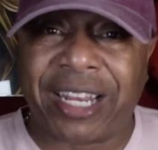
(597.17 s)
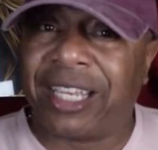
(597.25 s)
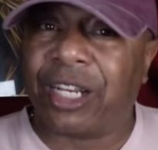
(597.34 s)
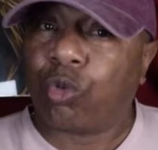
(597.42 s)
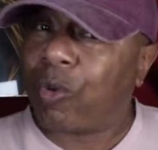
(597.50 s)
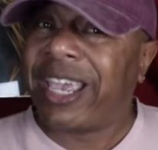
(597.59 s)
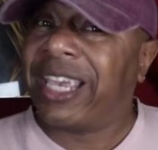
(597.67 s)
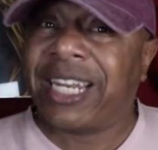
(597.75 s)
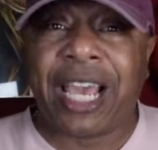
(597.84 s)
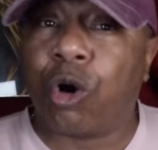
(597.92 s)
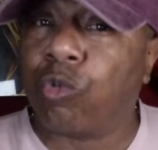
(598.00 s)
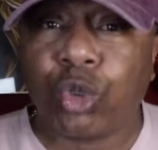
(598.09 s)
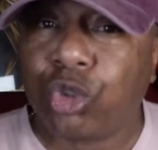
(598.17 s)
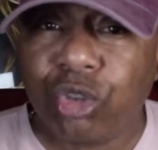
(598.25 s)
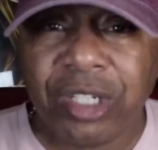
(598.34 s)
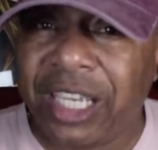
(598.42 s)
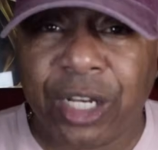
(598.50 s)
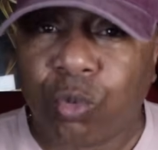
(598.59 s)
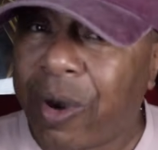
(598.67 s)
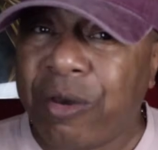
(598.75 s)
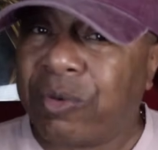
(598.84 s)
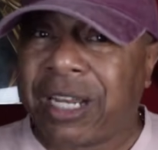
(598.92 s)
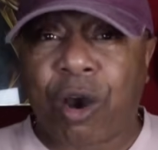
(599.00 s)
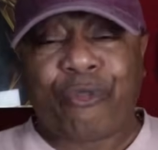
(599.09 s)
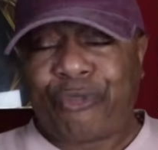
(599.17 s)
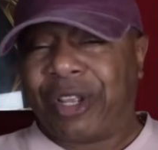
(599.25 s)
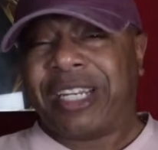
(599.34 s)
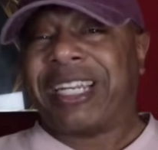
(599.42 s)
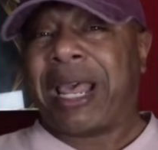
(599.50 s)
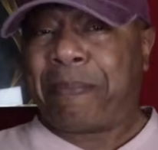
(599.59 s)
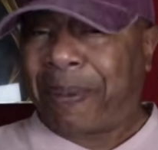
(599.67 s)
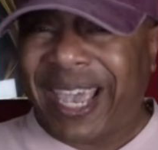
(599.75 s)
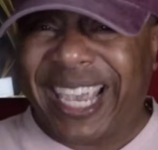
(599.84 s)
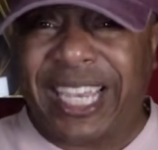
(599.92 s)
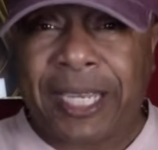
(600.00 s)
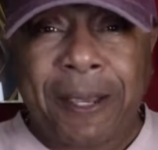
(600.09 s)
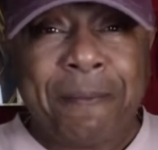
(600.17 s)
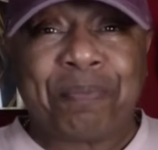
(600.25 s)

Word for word: to get away and they don't want you to get away without feeling that pain,